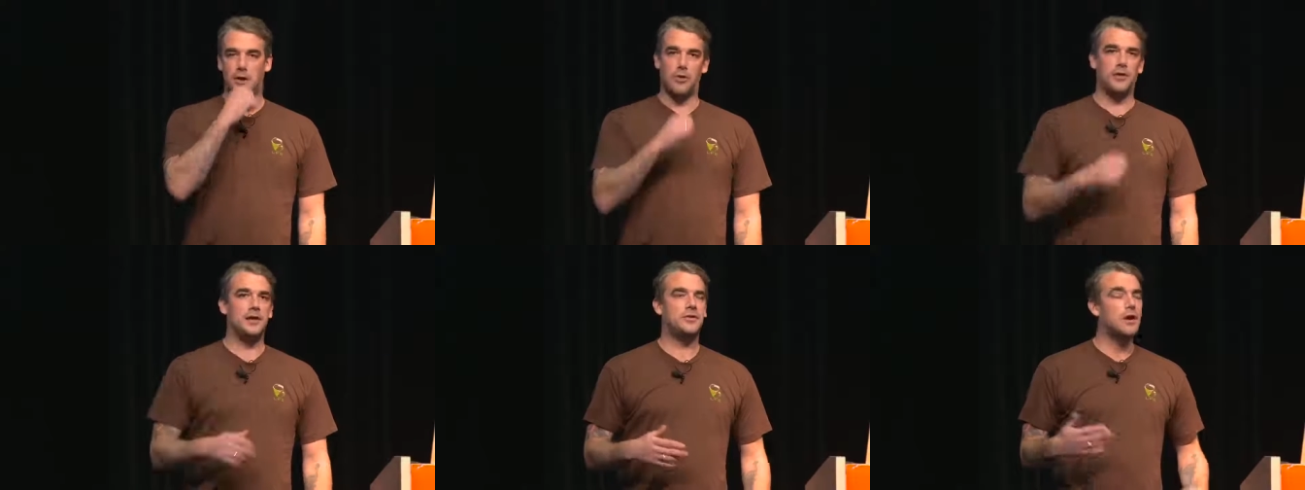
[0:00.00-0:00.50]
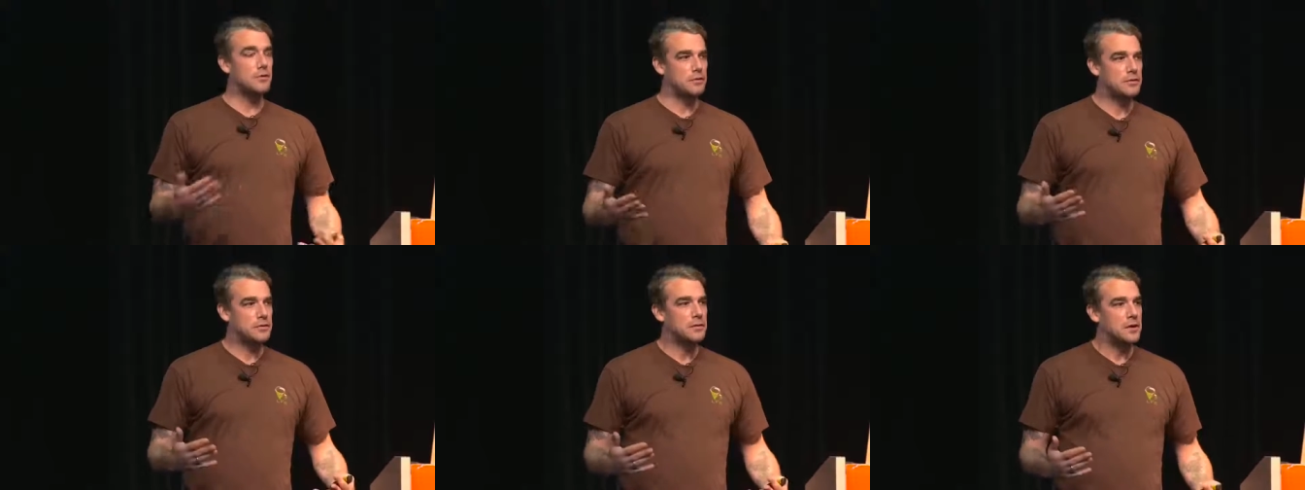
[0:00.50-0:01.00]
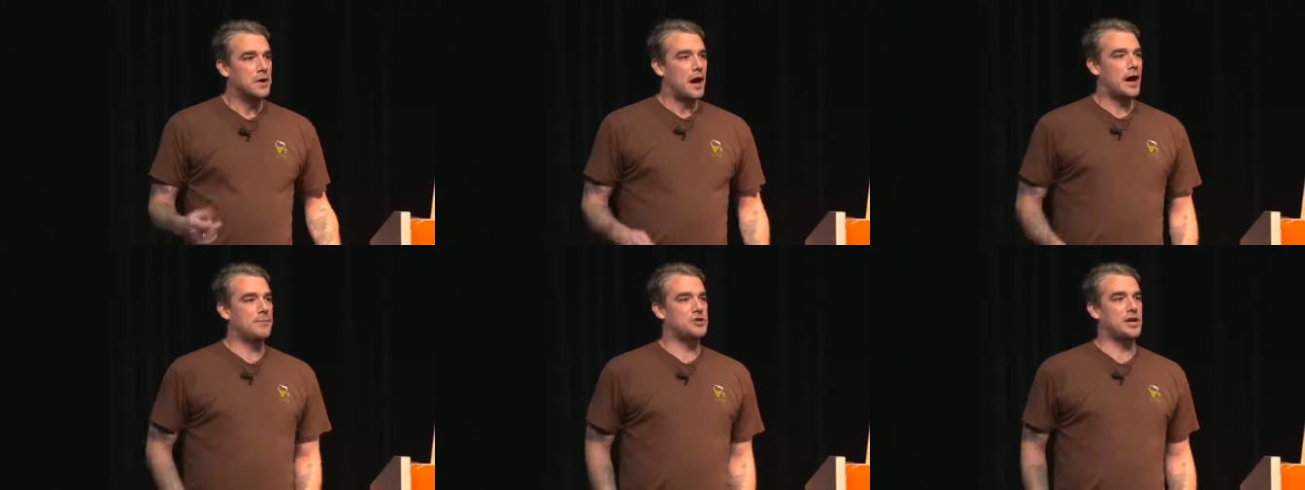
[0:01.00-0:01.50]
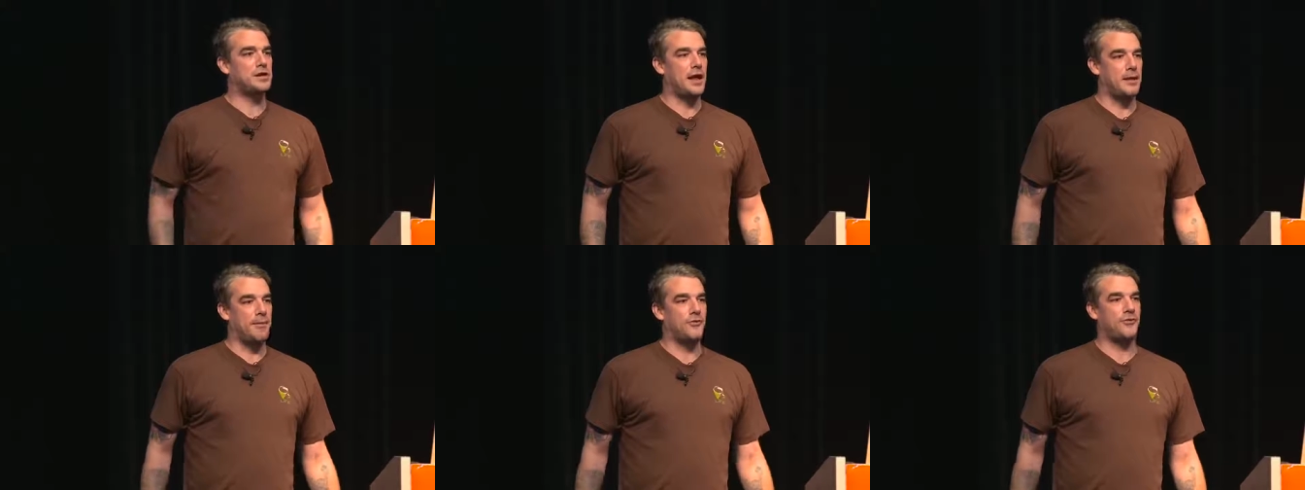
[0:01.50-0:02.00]
No, they don't. Object
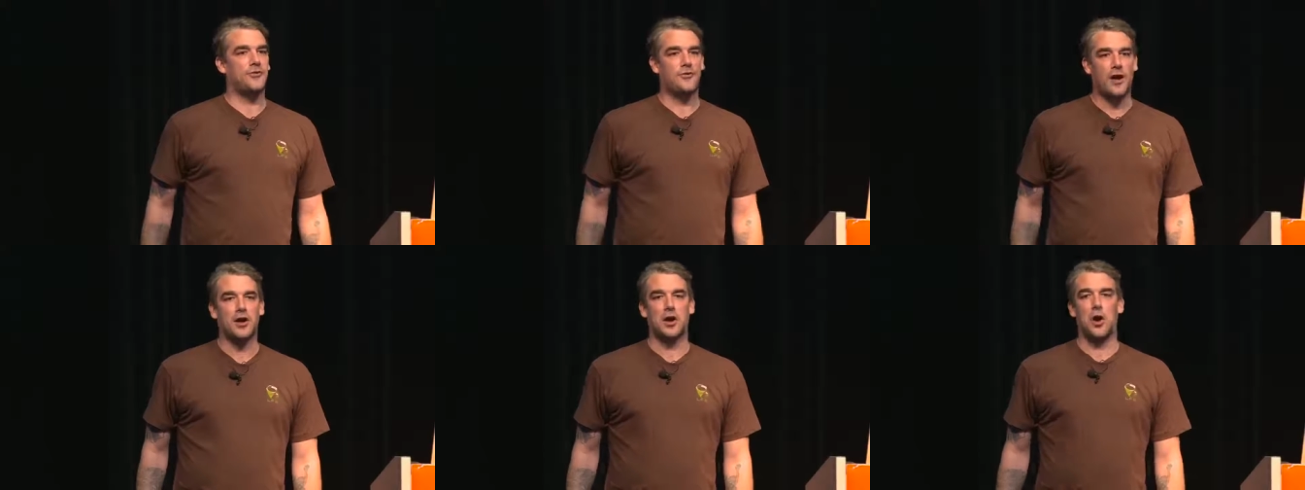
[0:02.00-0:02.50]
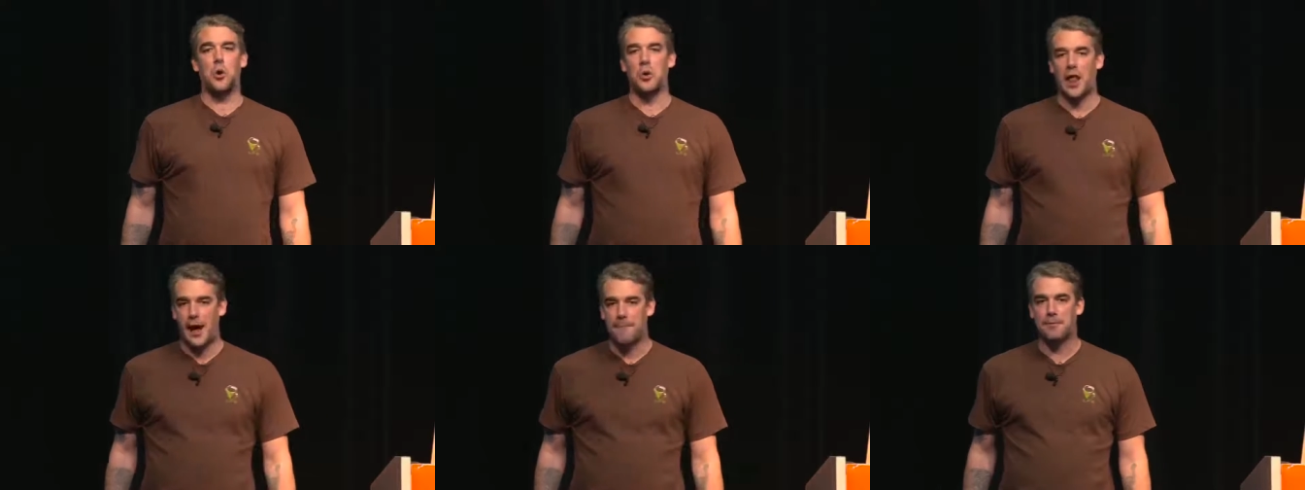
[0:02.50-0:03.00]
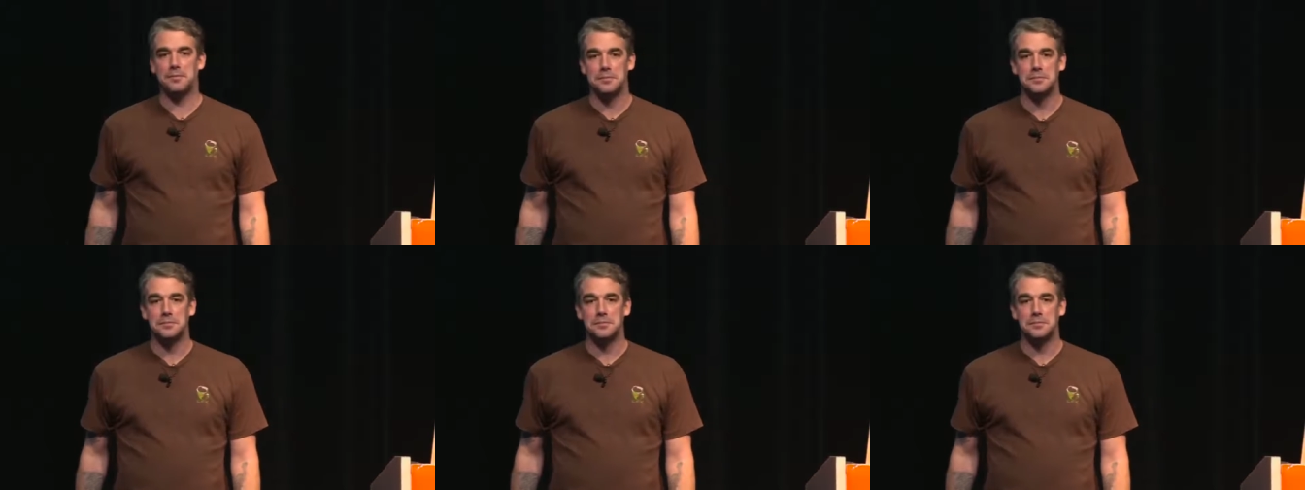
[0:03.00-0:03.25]
databases suck at OLAP.